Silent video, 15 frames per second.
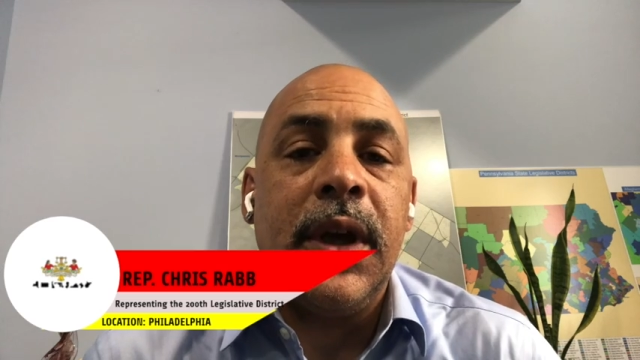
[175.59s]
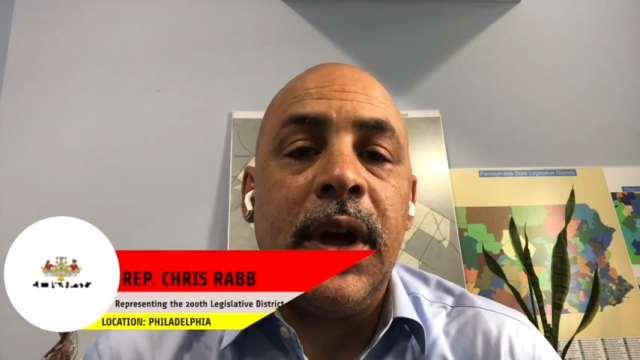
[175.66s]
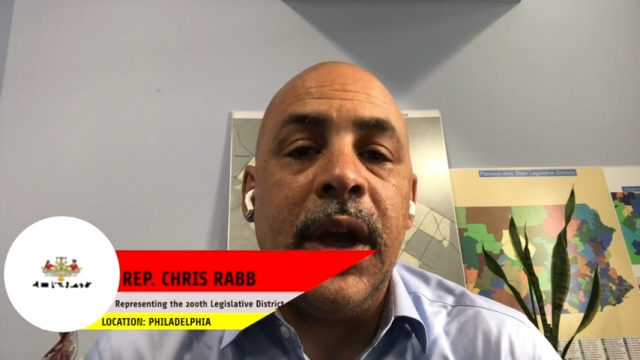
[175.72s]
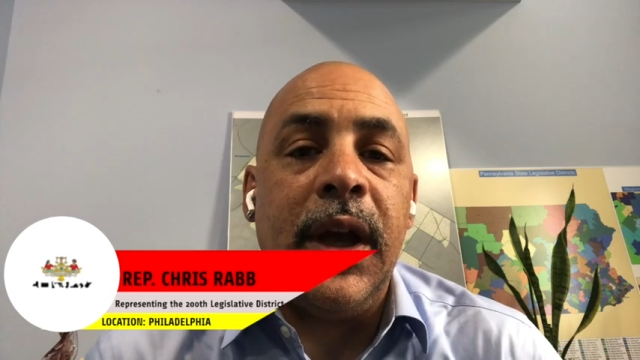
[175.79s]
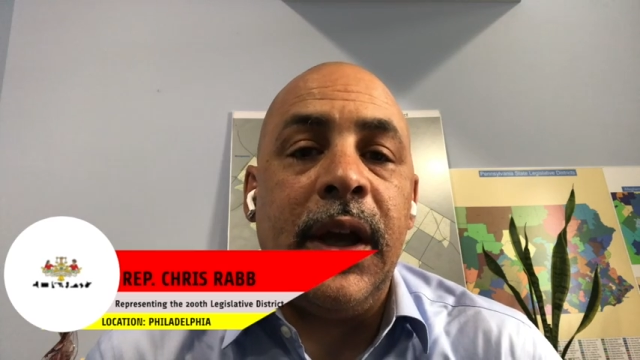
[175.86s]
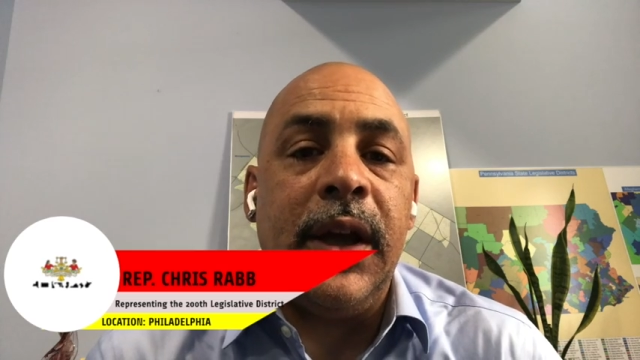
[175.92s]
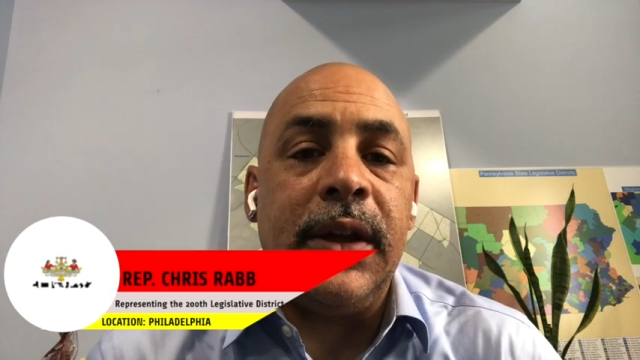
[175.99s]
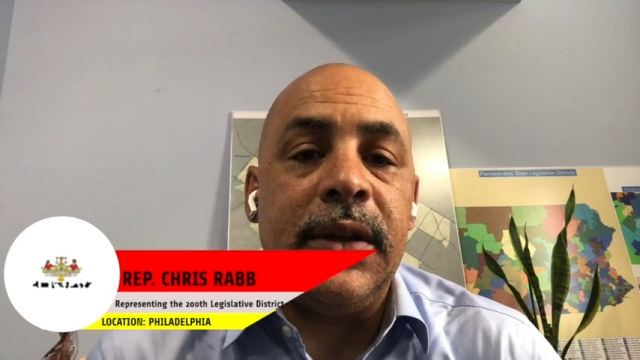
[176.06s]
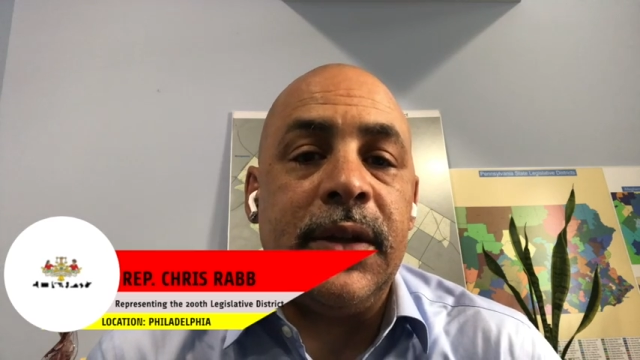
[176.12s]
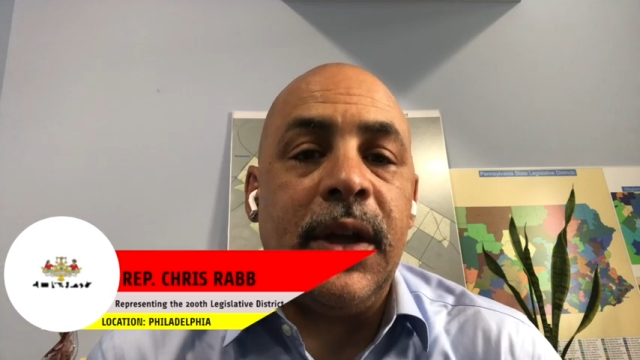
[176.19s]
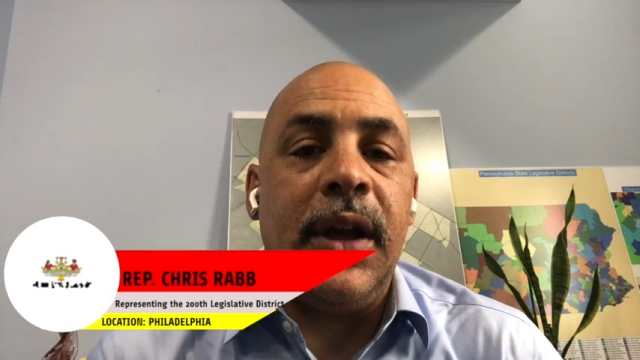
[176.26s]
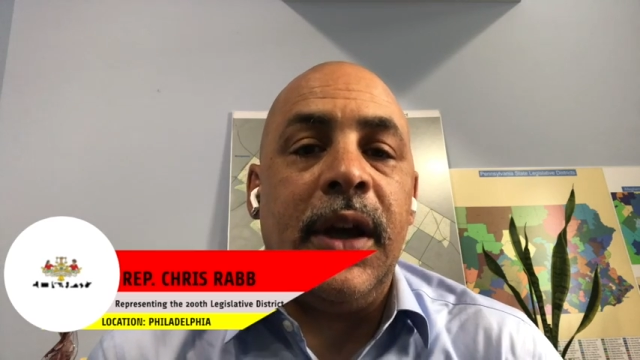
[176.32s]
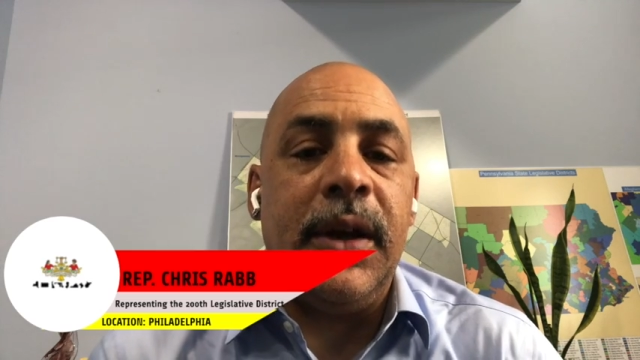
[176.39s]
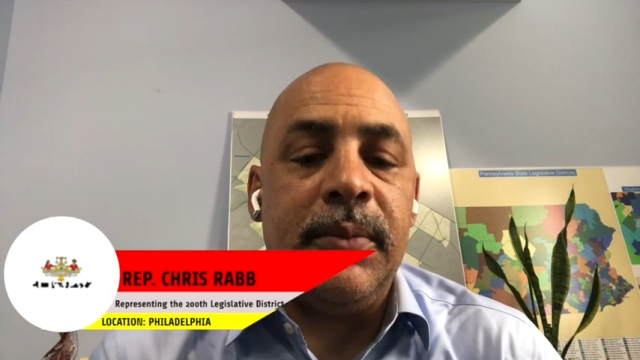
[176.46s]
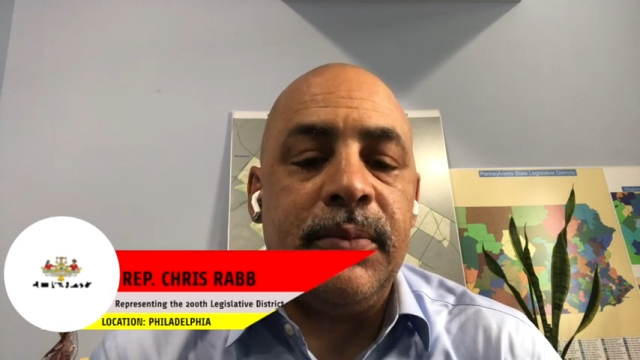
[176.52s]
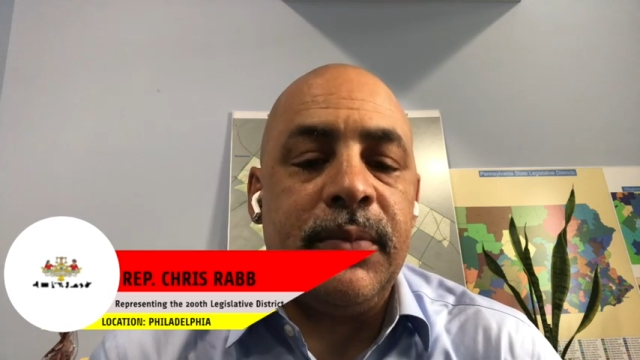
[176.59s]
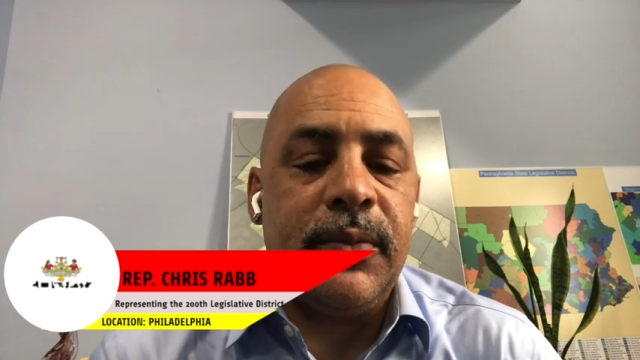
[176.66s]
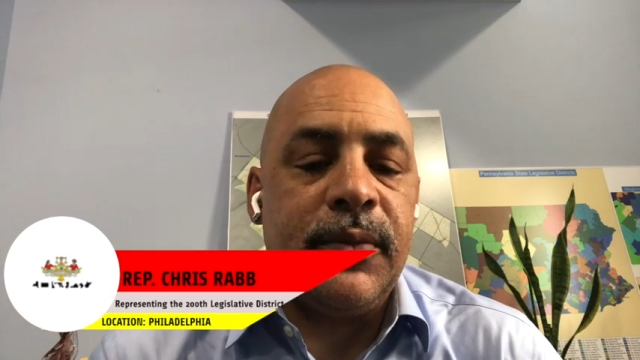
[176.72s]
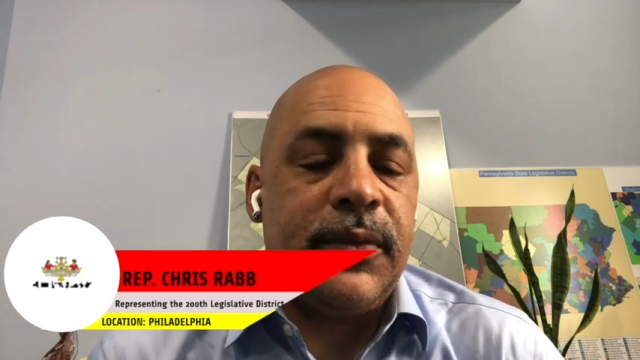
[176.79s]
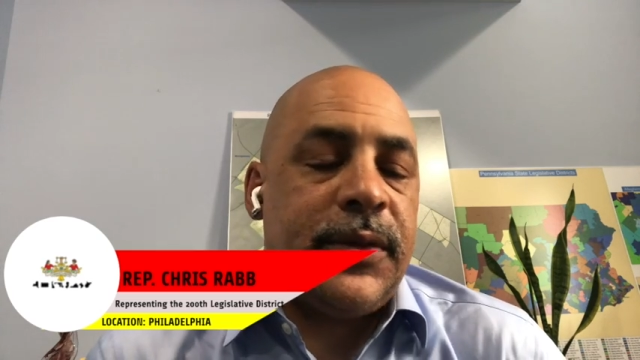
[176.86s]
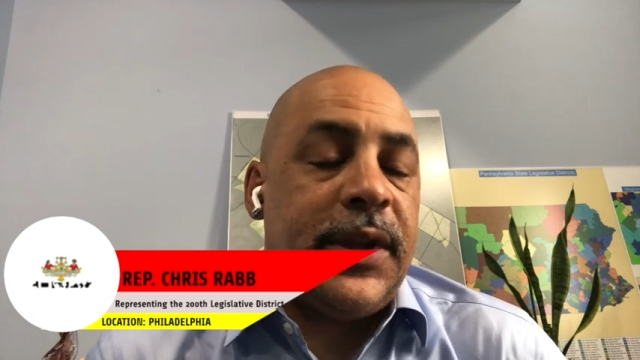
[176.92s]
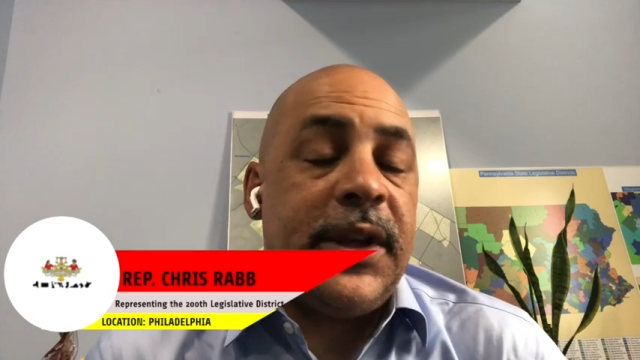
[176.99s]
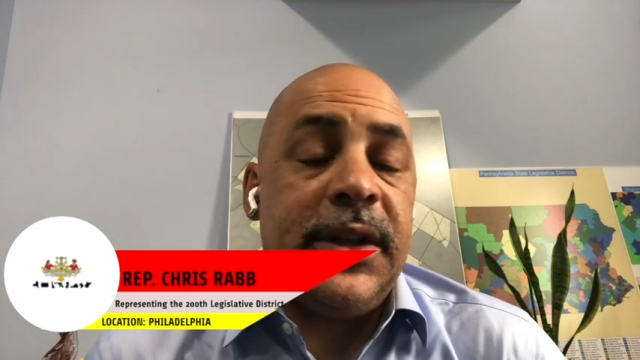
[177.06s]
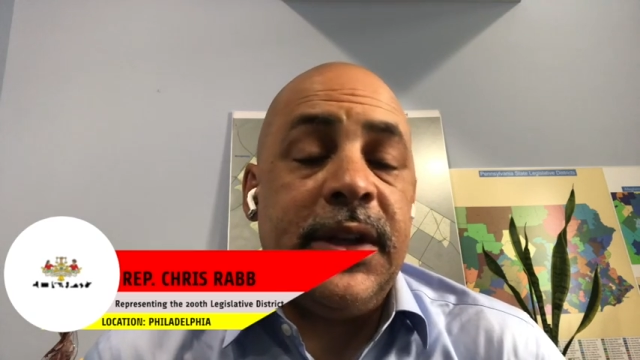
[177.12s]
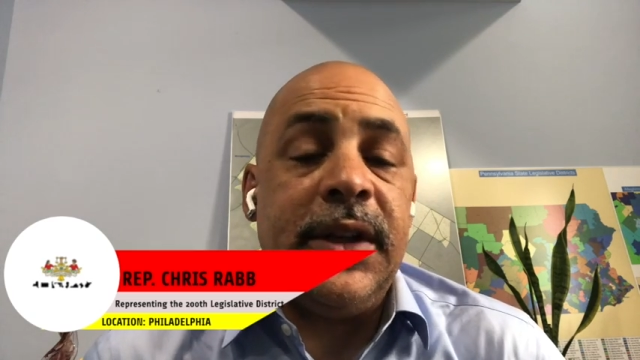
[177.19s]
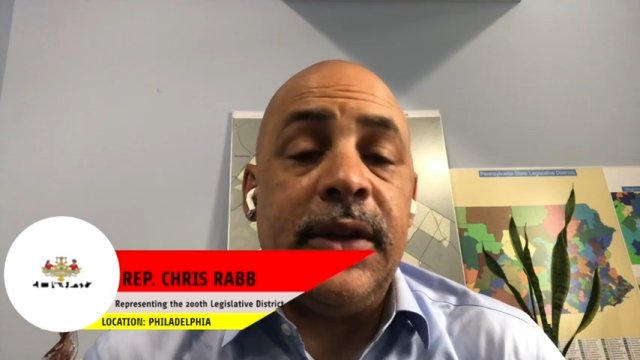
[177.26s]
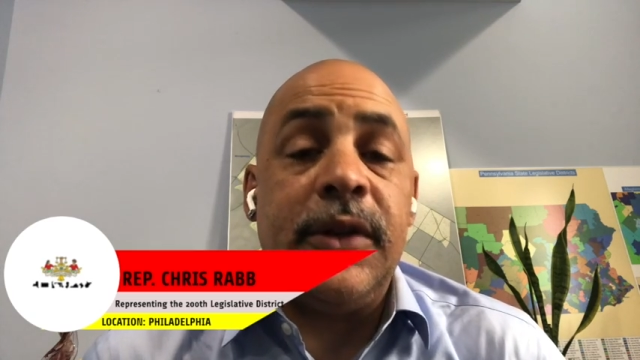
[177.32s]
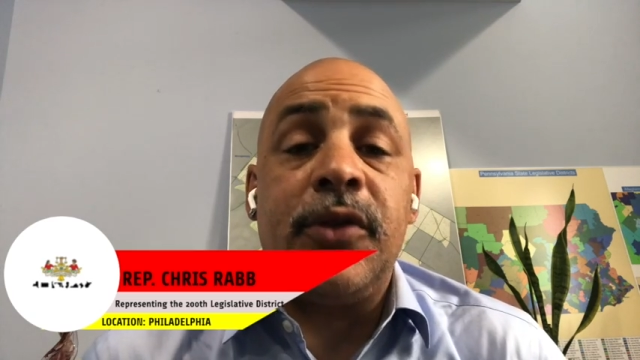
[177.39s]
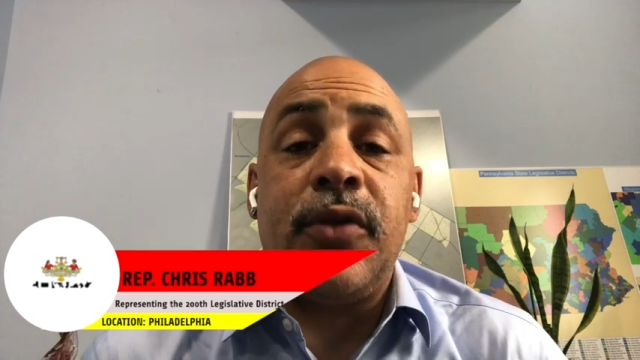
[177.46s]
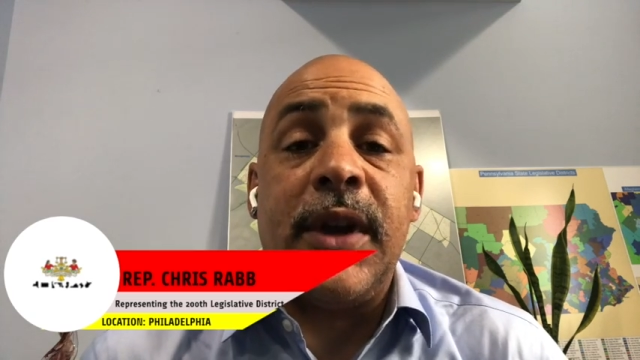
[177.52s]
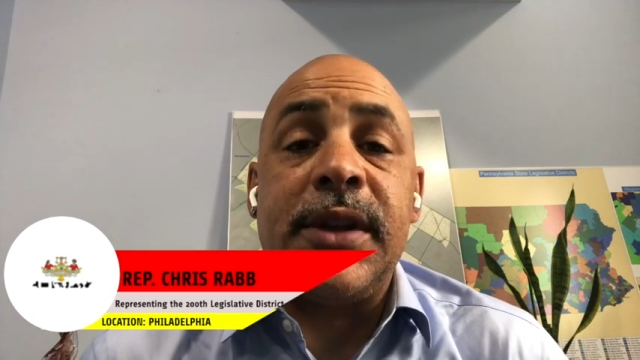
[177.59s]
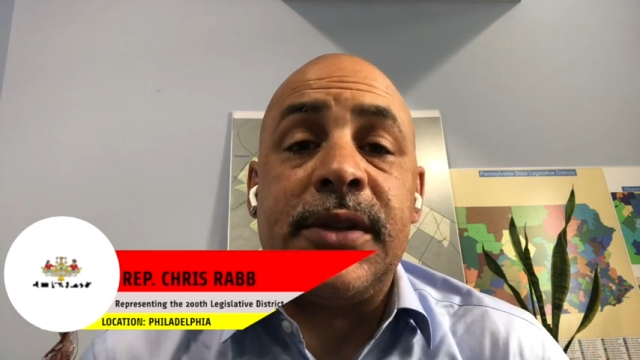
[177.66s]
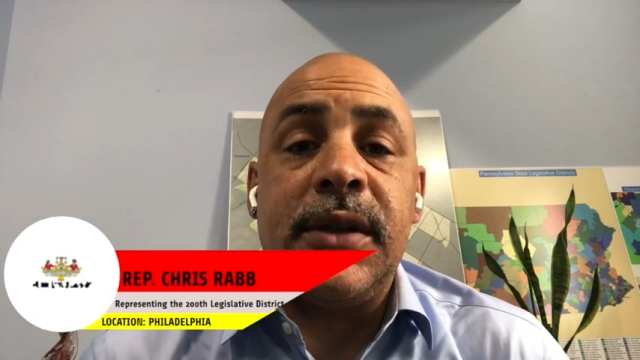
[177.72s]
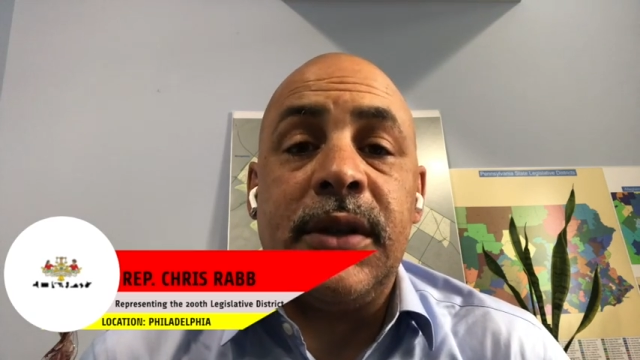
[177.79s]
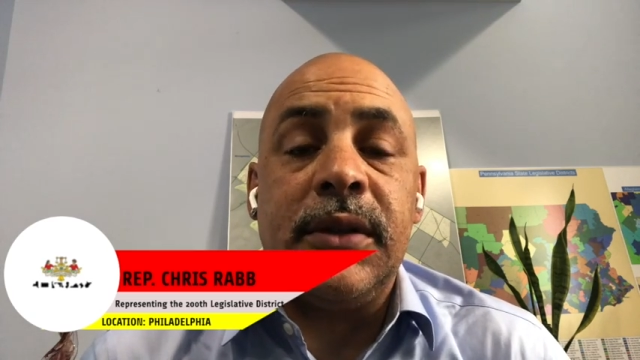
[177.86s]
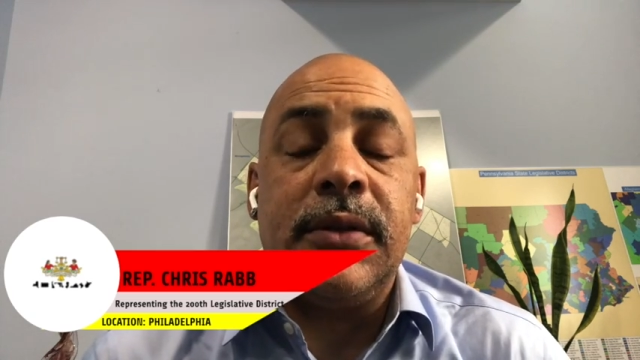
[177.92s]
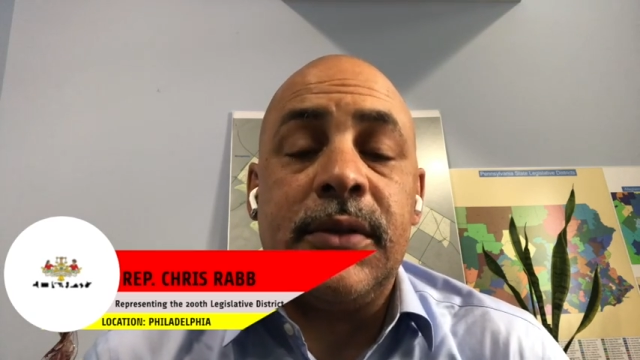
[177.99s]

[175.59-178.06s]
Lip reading: and that need addressing.